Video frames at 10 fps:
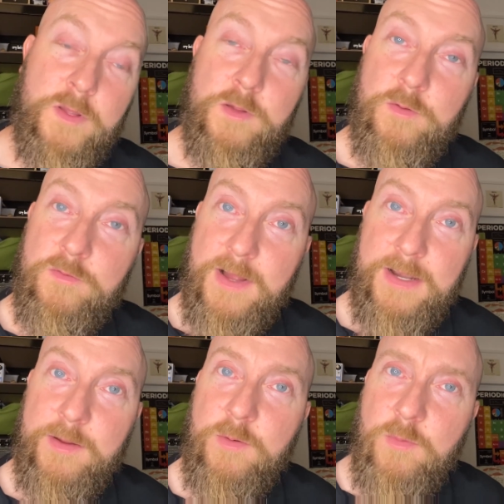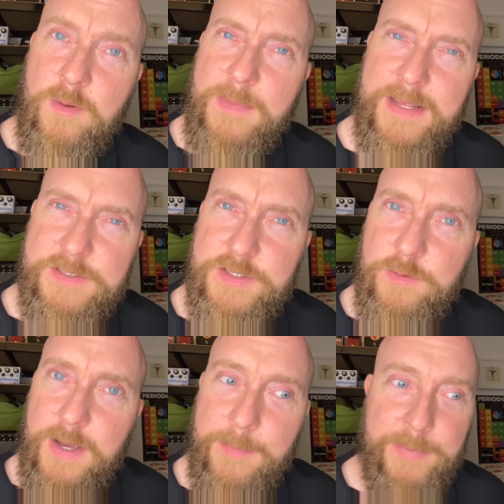you value and what makes you
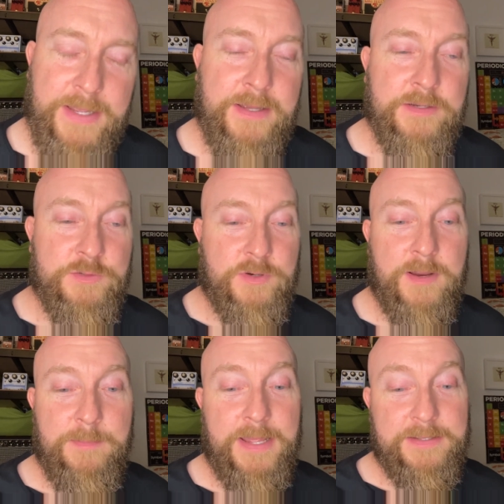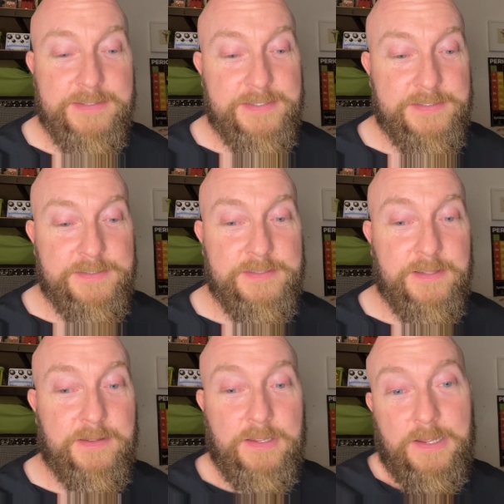happy, and try and make decisions
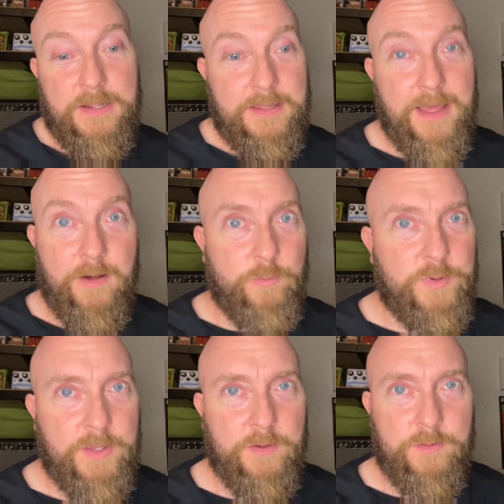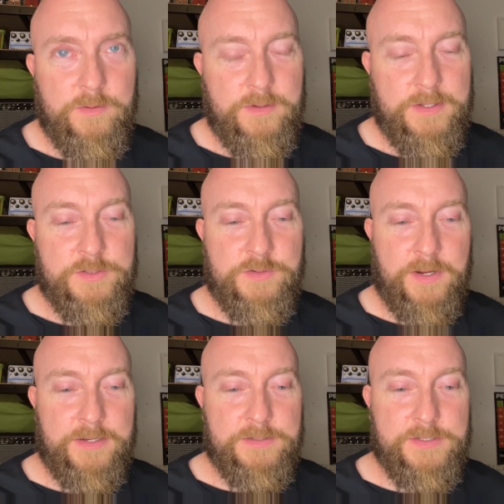that help you, and try
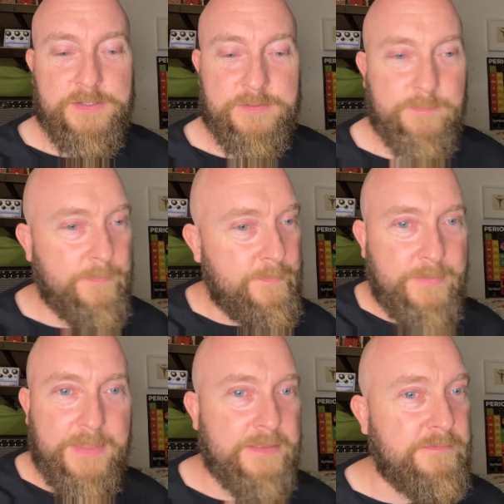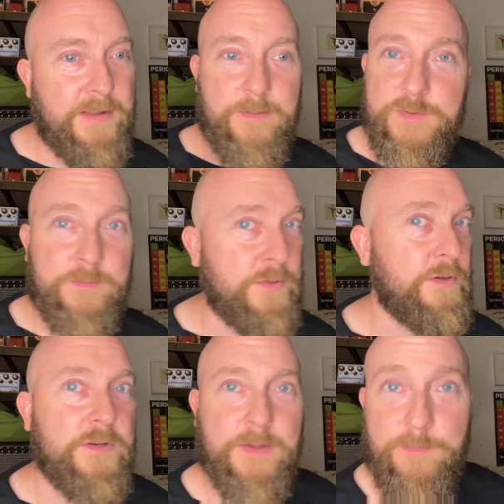and just develop some
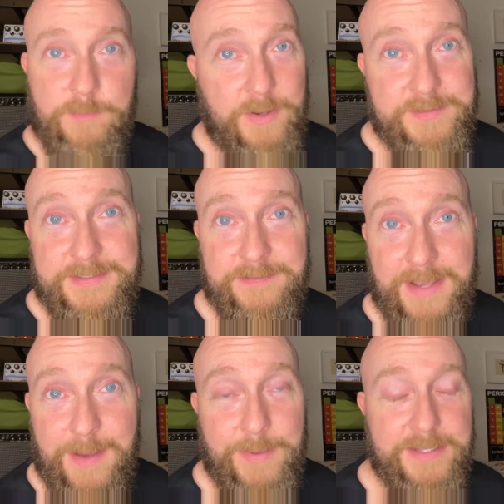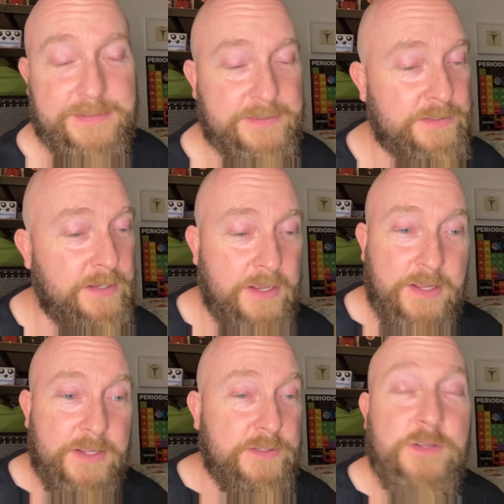good positive habits and
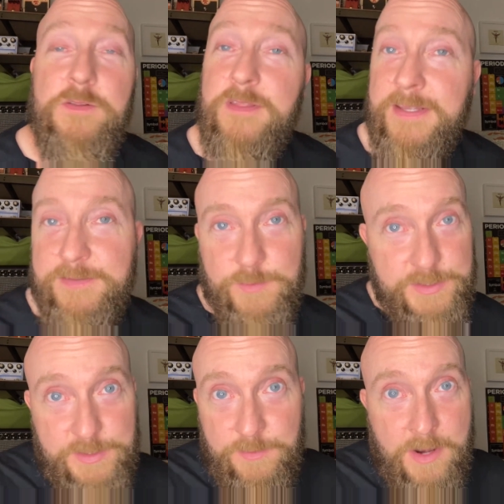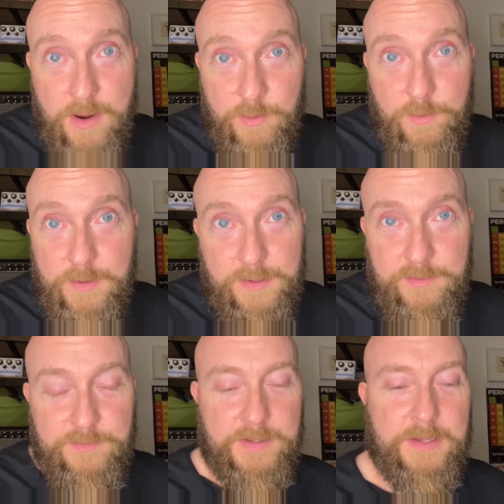do the things which you know are
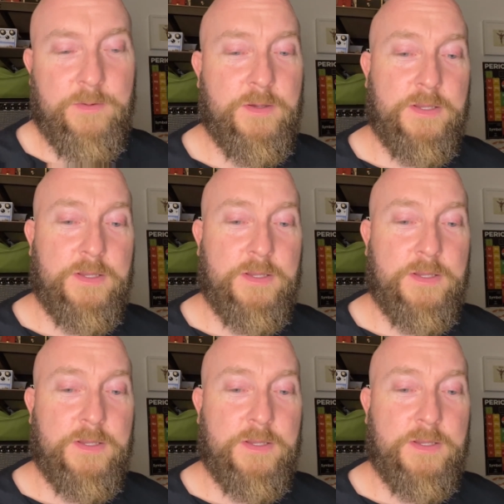good for you.